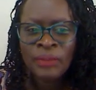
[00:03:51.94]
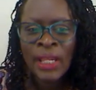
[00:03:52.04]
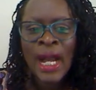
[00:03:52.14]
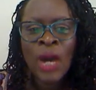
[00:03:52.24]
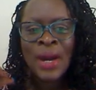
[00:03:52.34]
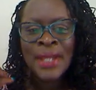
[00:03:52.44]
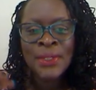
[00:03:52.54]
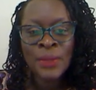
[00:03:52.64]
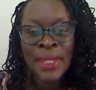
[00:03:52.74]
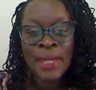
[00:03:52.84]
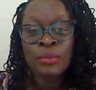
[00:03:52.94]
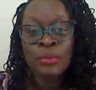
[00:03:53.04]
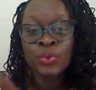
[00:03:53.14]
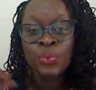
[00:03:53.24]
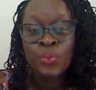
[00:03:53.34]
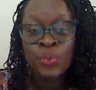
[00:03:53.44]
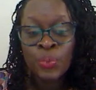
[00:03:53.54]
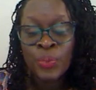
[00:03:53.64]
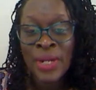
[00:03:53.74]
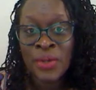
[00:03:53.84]
How are you able to
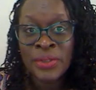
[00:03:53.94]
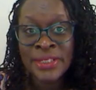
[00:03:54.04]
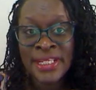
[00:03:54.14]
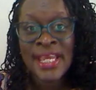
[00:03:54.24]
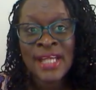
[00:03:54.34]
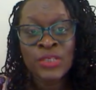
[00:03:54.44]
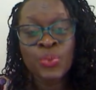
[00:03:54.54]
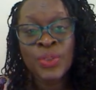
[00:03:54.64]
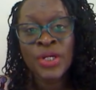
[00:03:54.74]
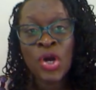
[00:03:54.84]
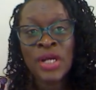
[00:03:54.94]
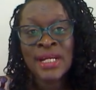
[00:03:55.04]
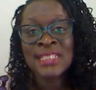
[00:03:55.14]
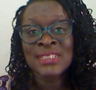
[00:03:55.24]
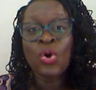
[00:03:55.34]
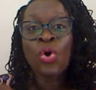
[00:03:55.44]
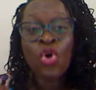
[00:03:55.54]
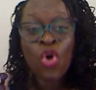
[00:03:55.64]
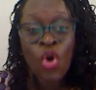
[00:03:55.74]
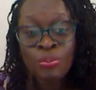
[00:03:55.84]
dare to recognize your
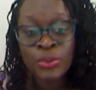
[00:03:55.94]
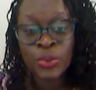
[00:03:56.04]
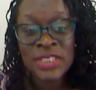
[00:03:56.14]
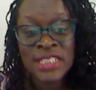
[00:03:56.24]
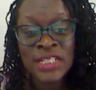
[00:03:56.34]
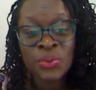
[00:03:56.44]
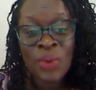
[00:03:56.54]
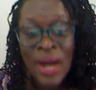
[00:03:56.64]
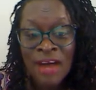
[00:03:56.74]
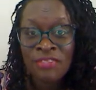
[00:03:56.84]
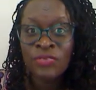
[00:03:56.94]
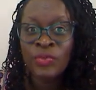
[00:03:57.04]
options that you have,